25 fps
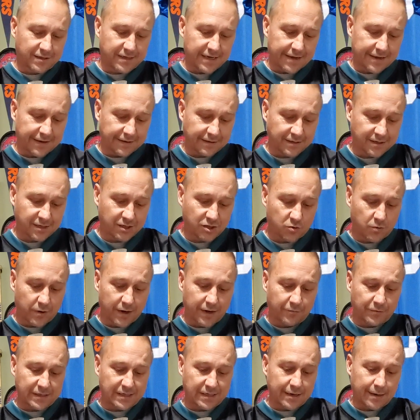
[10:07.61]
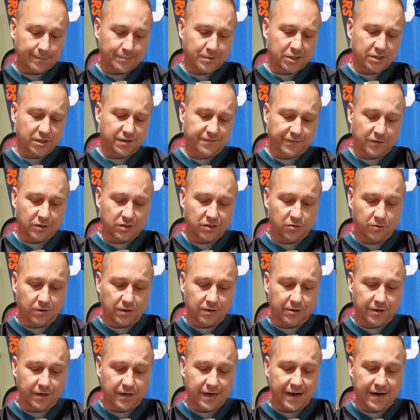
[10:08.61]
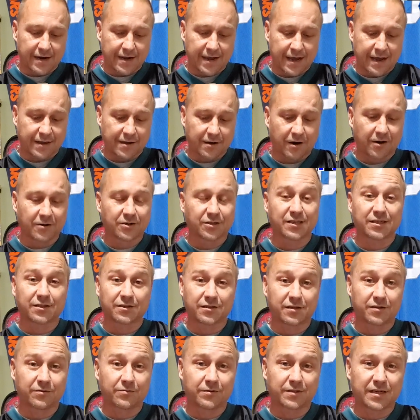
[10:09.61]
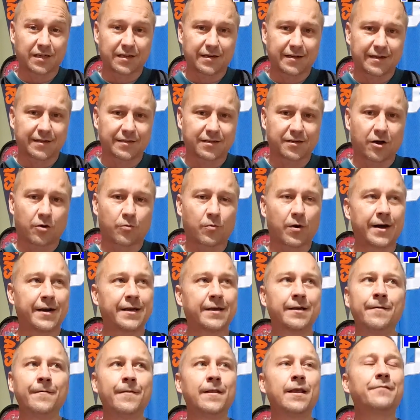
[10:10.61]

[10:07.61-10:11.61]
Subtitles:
Diggs, 20 receptions for 288 yards and two TDs already.